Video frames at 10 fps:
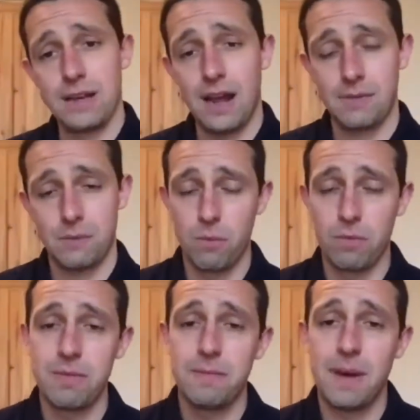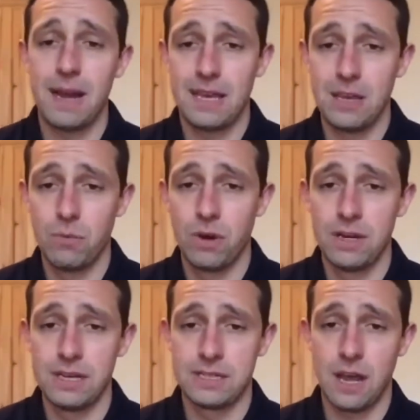what we mean by
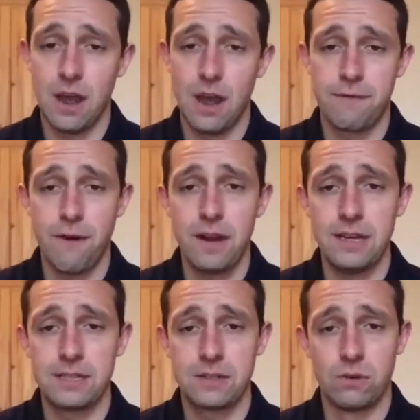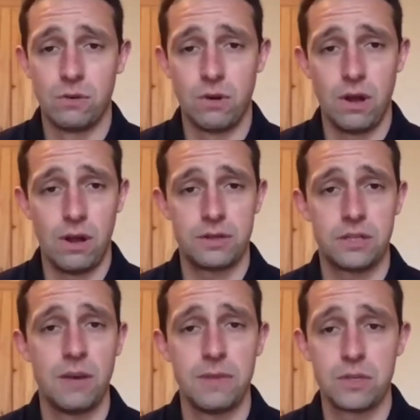keyword is a phrase or a
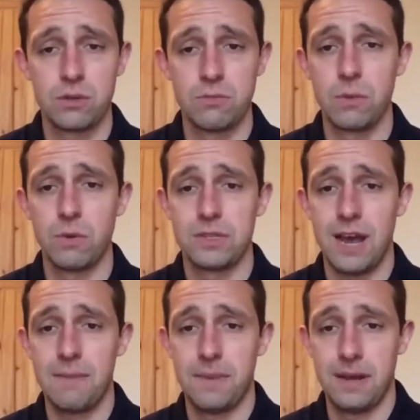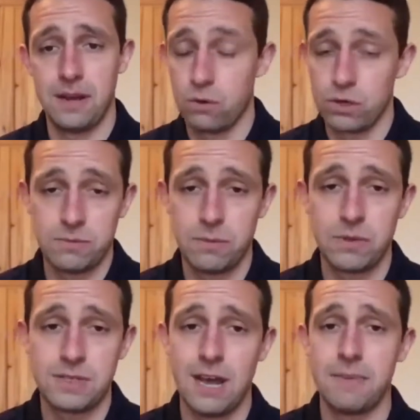term that somebody would type in, a customer
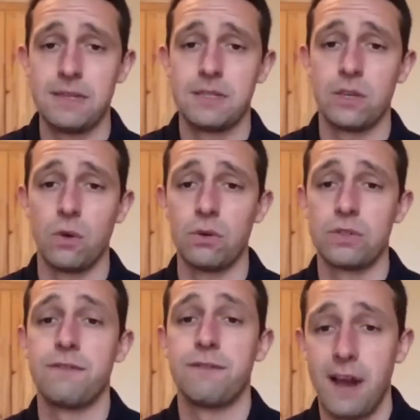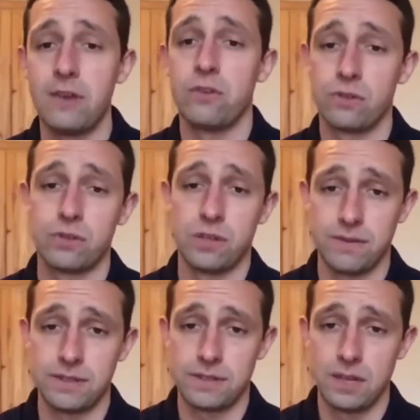would type into Google to find your
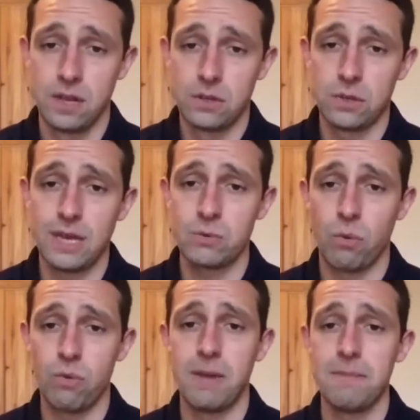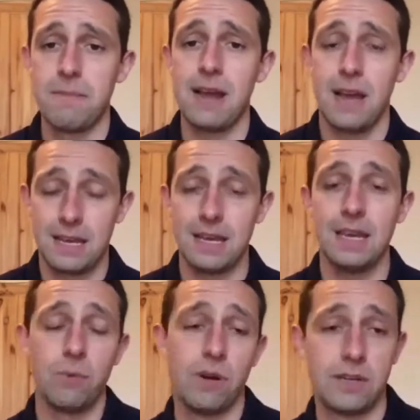service. So yeah. that's what we mean by a
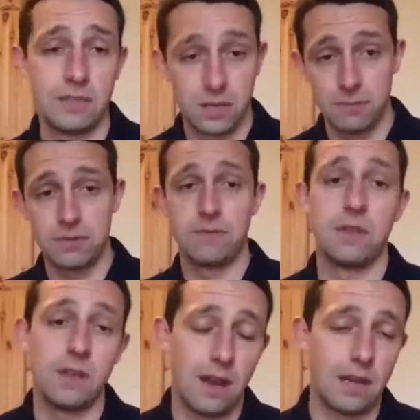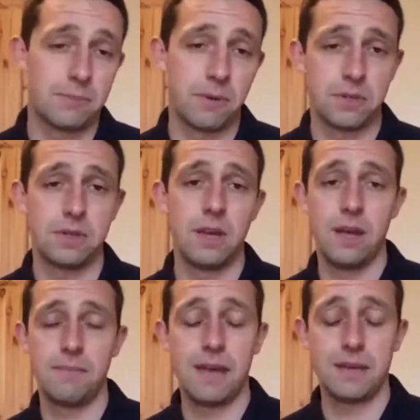keyword in terms of, I suppose,
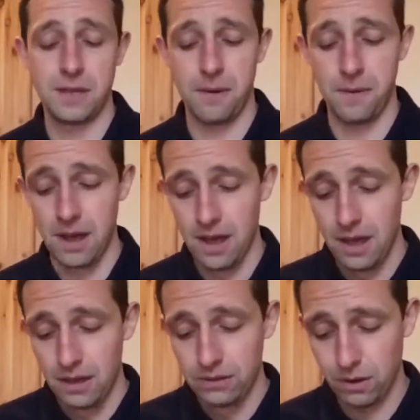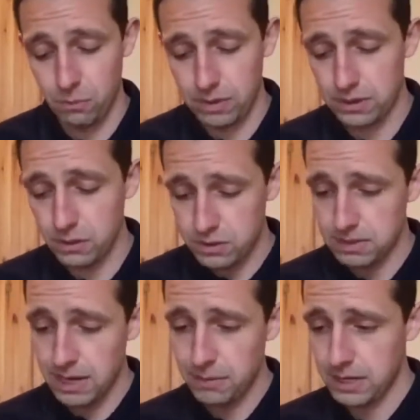uh, SEO. So we'd do some
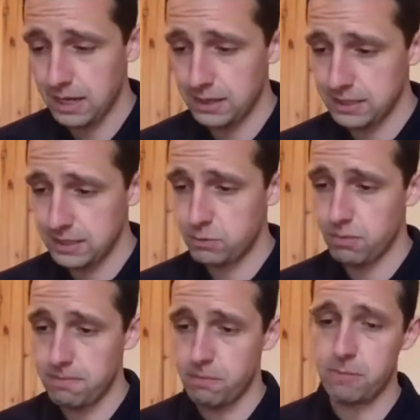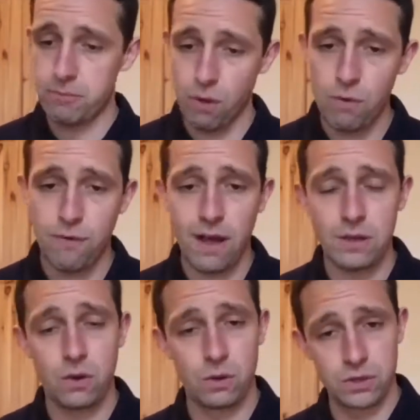keyword analysis, we'd, we'd profile
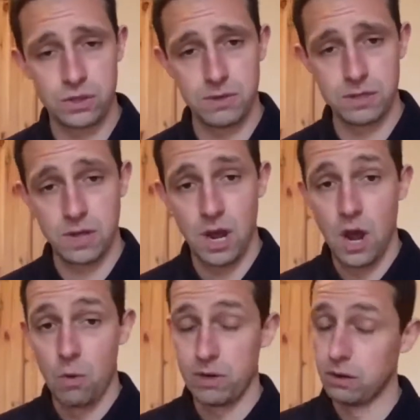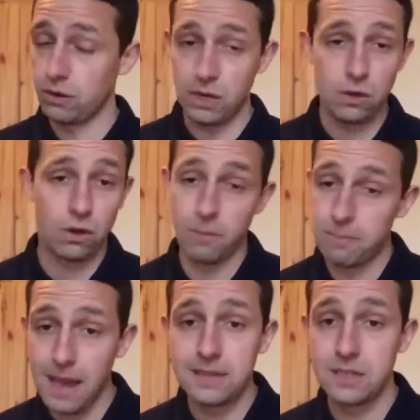your customers, we'd look at your
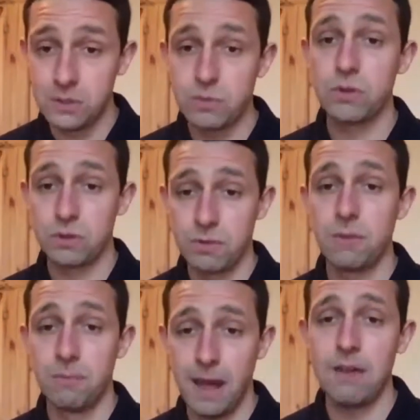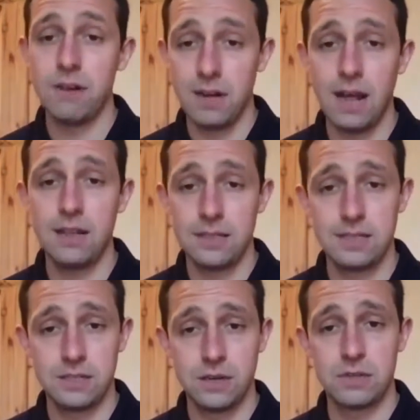competitors, we'd do some competitor
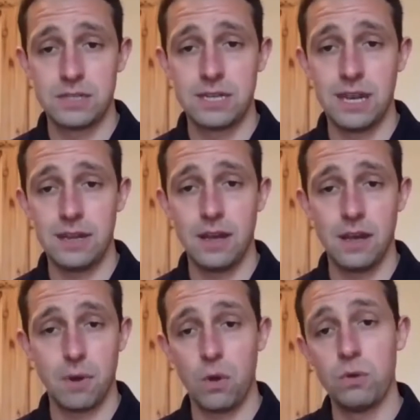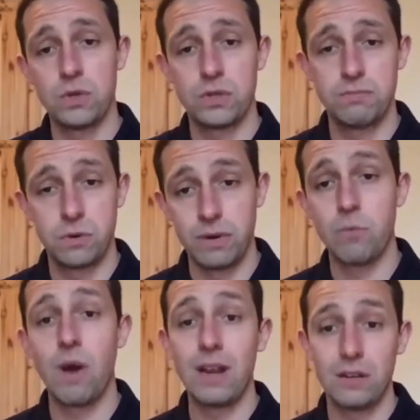analysis, you know, to see uh, who's yeah.
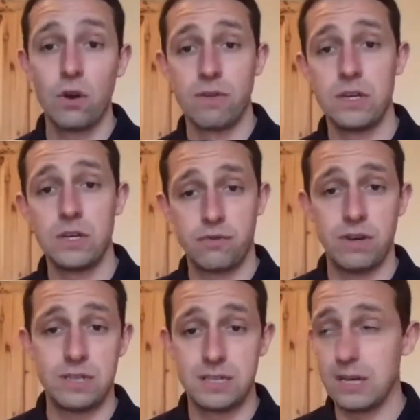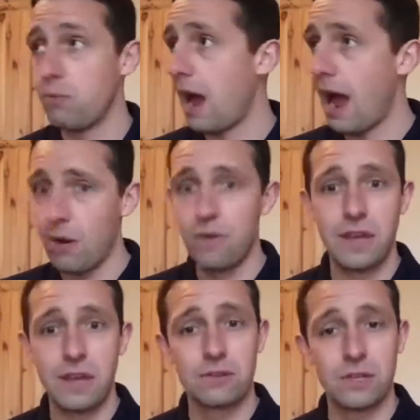doing well in your industry, to see what, how have
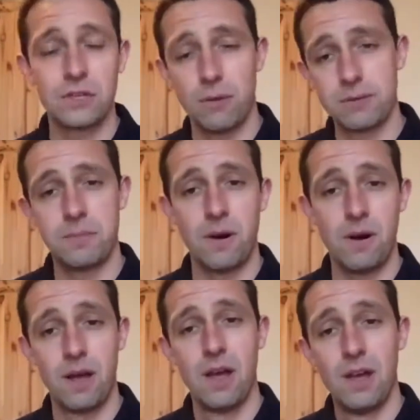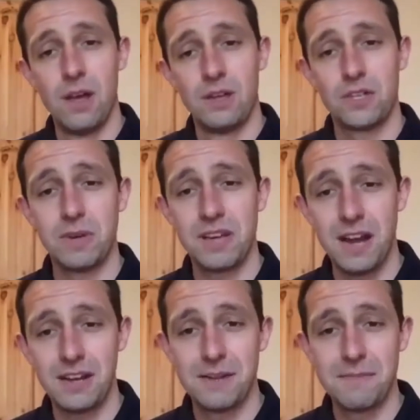they got to the top spot. So we'd
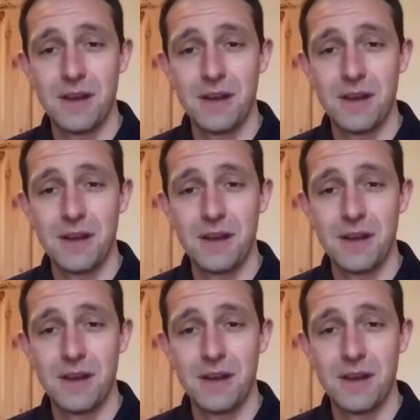kind of